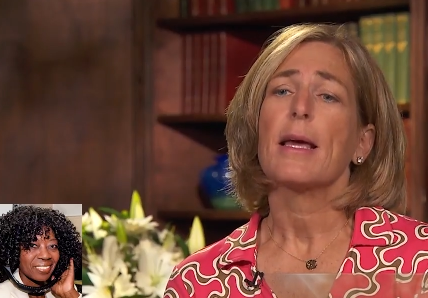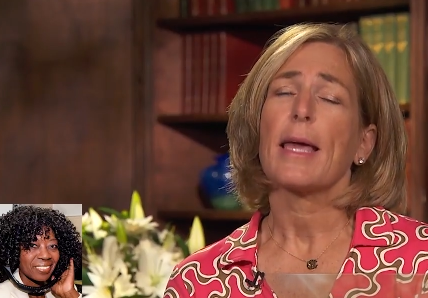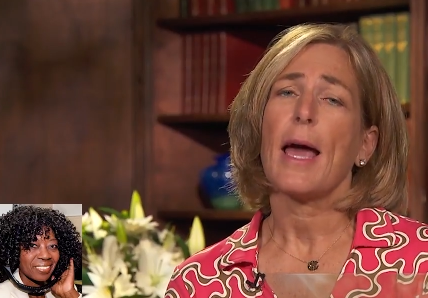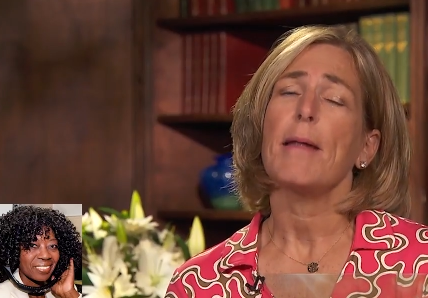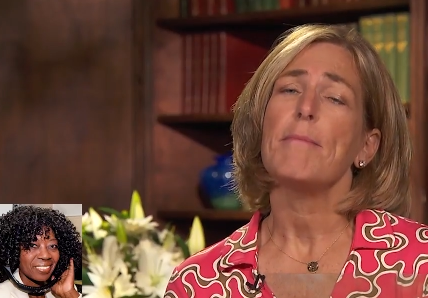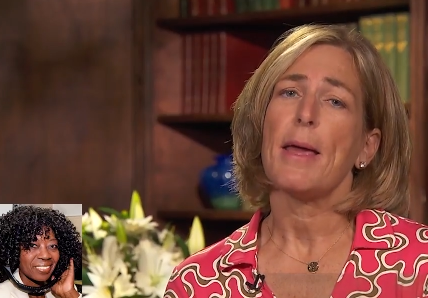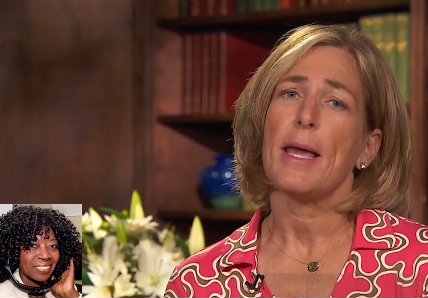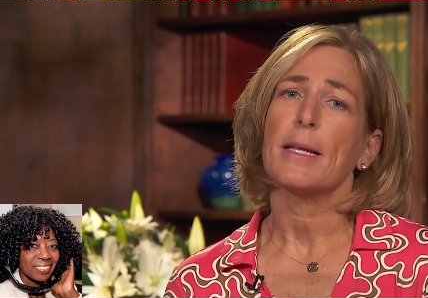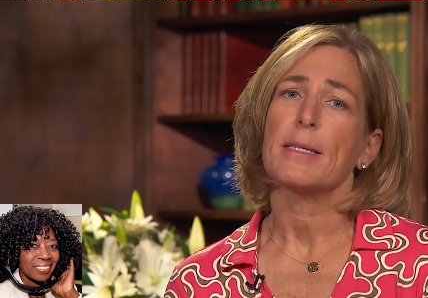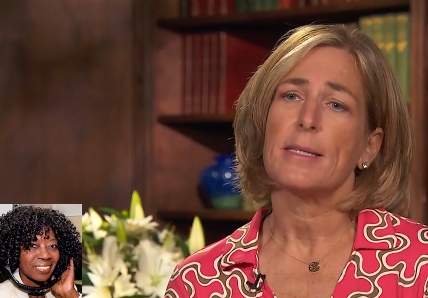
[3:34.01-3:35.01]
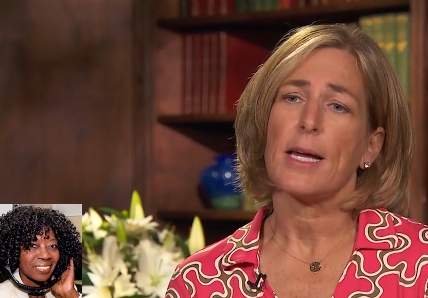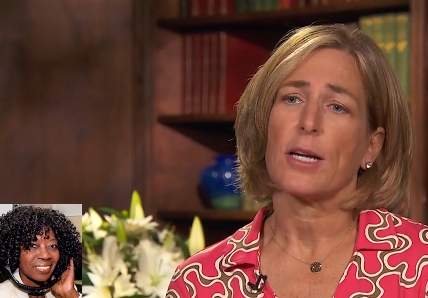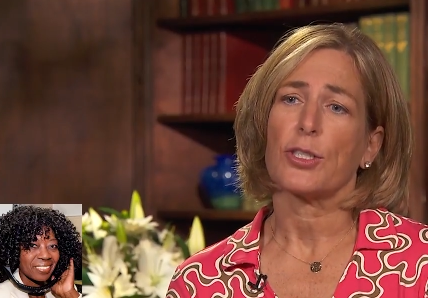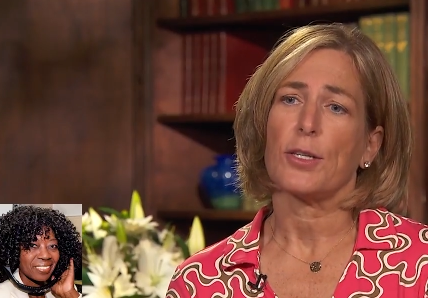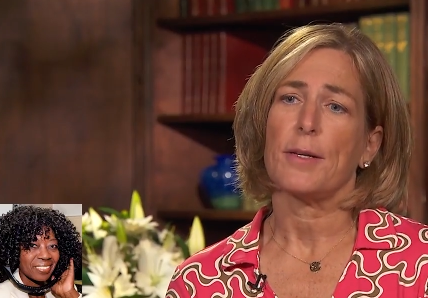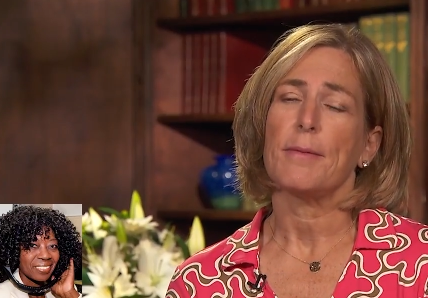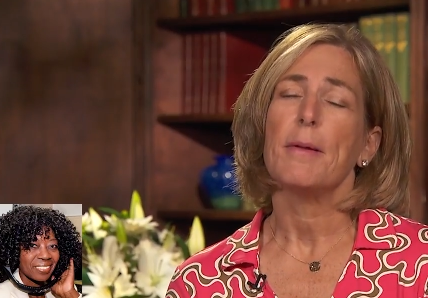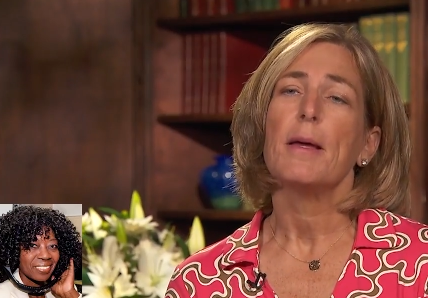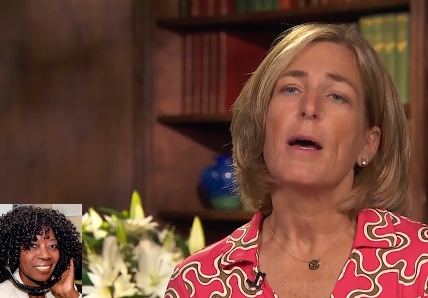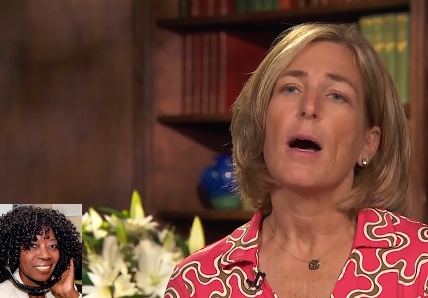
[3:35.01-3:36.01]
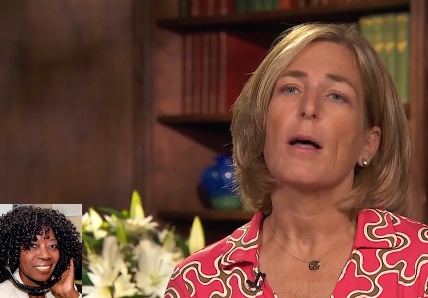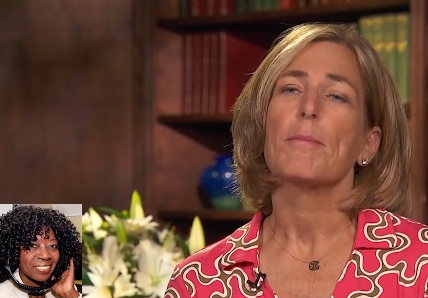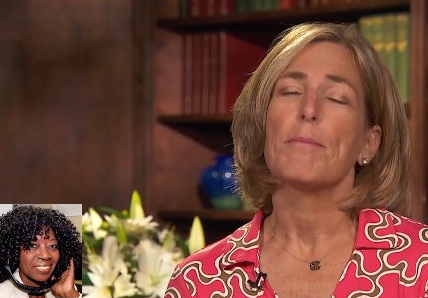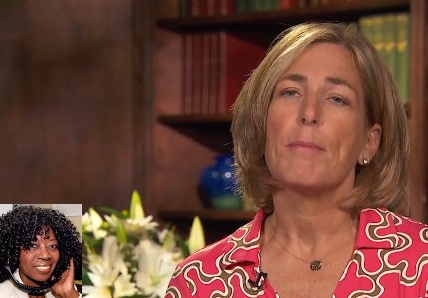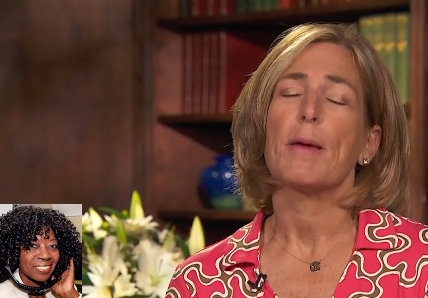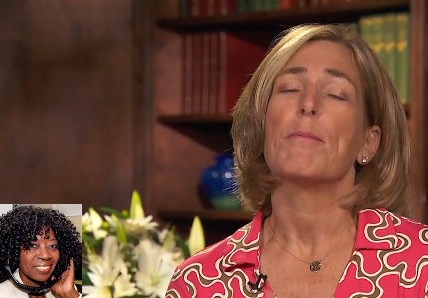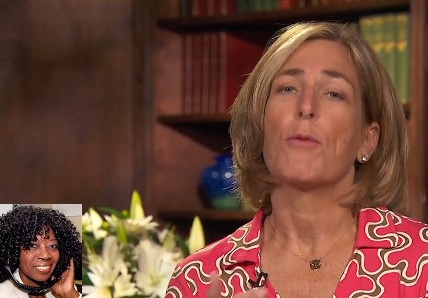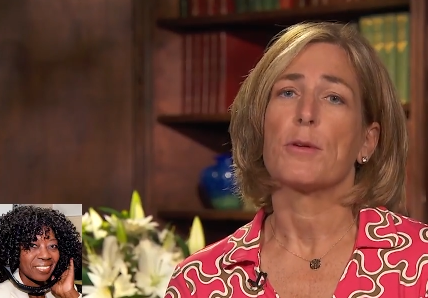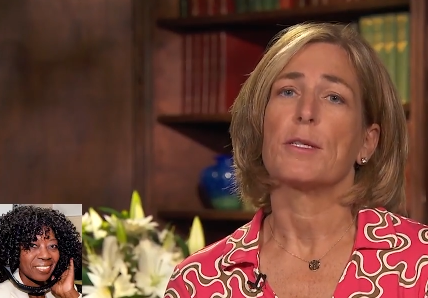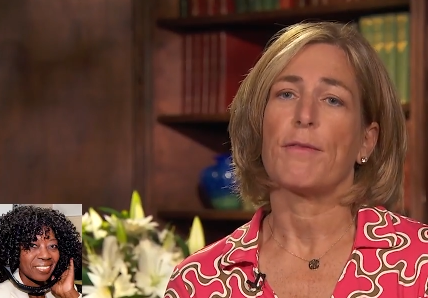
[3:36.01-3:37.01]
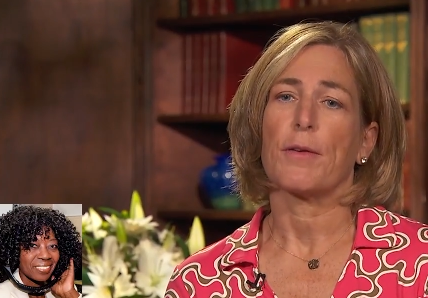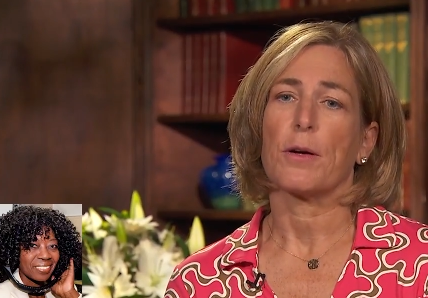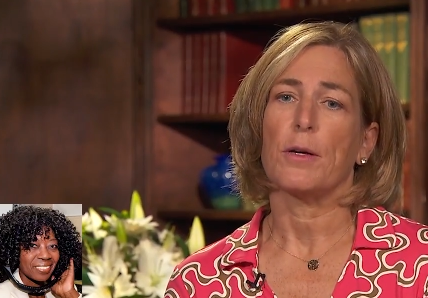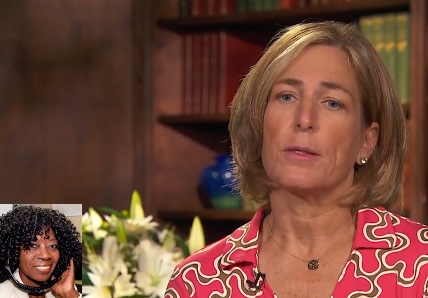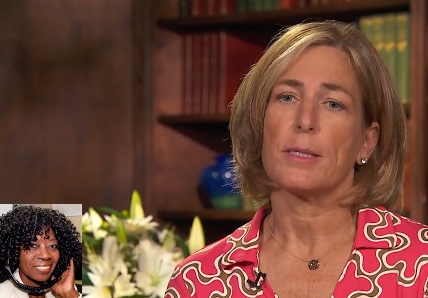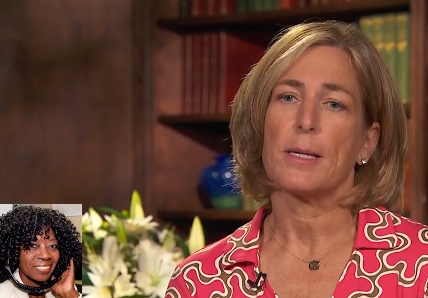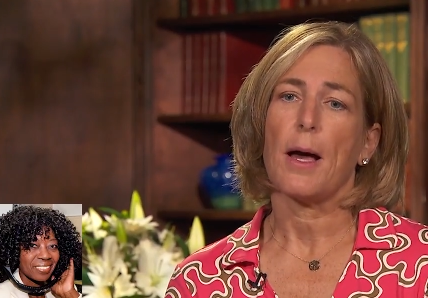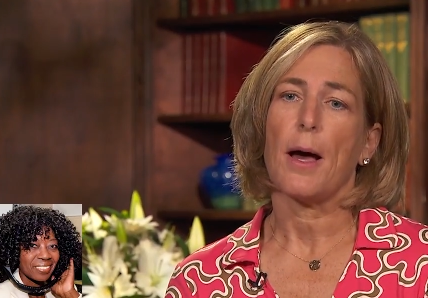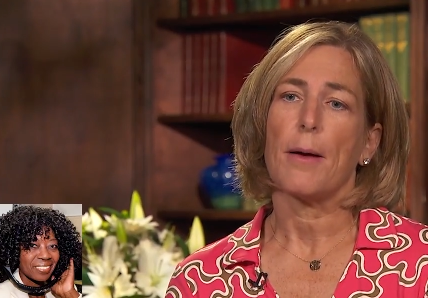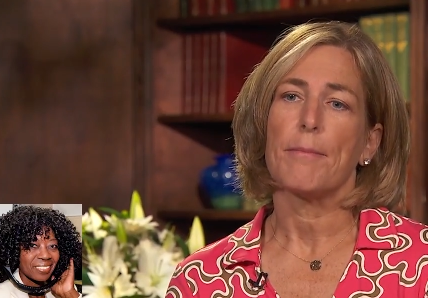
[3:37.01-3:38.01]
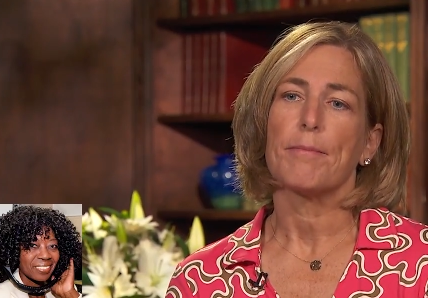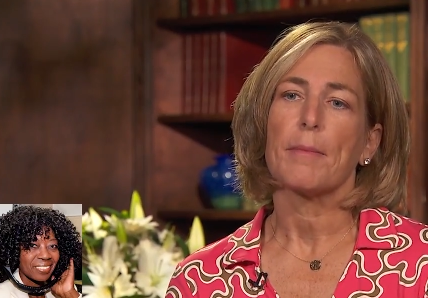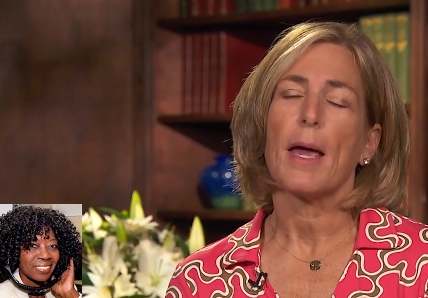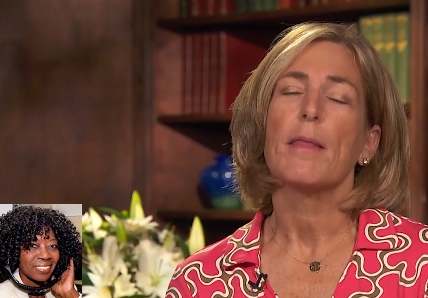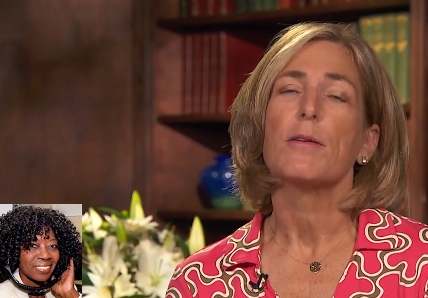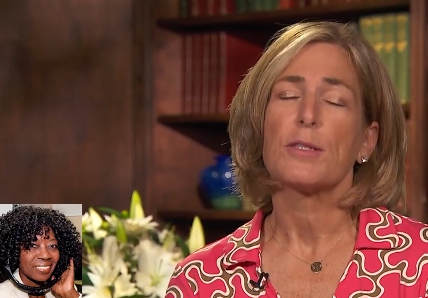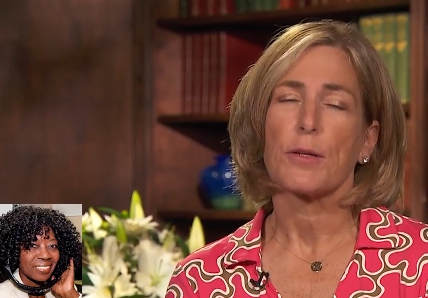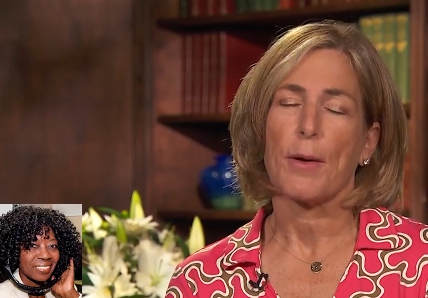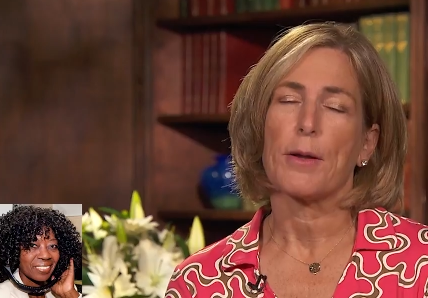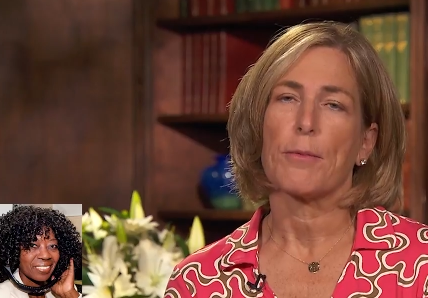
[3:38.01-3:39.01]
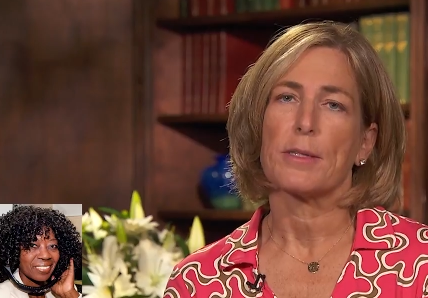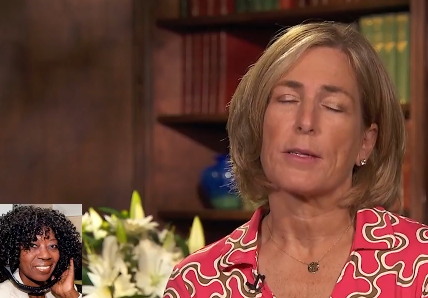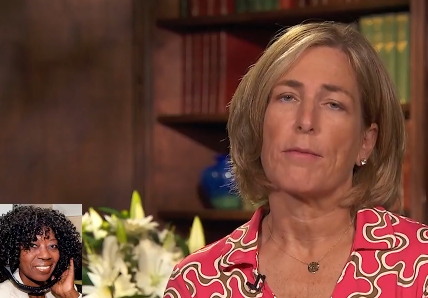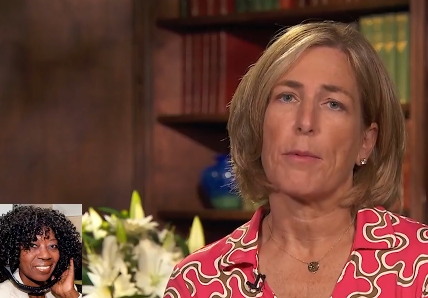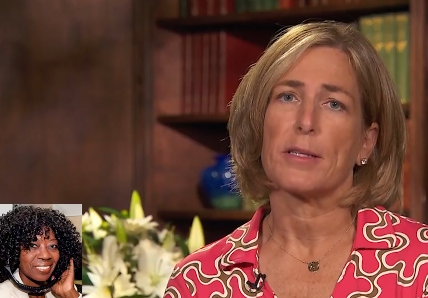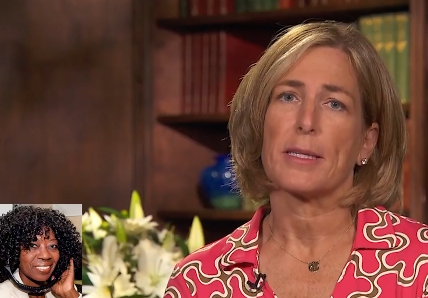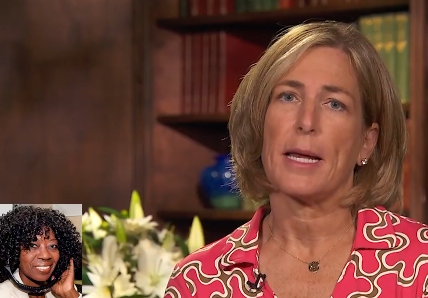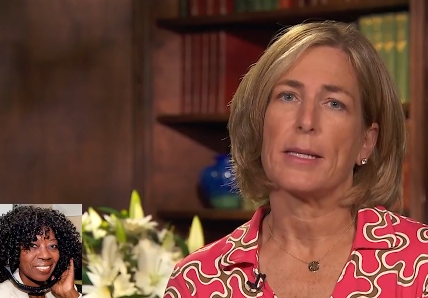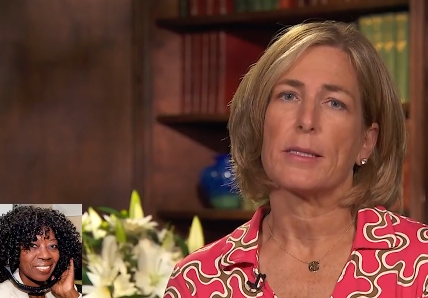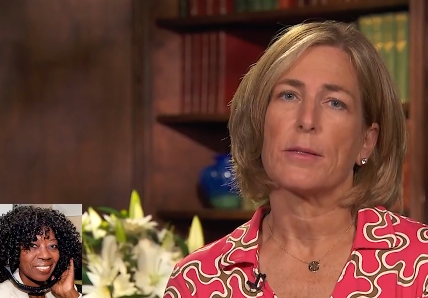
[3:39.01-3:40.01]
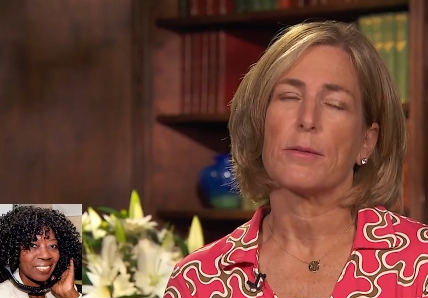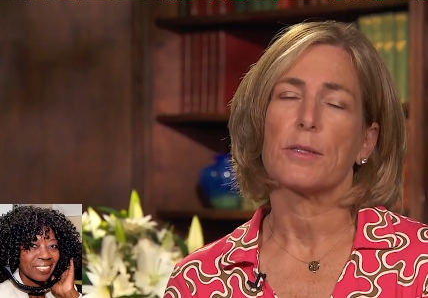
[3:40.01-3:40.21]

Speaker 1: can make detection a bit more difficult, um, and there's a greater risk of breast cancer.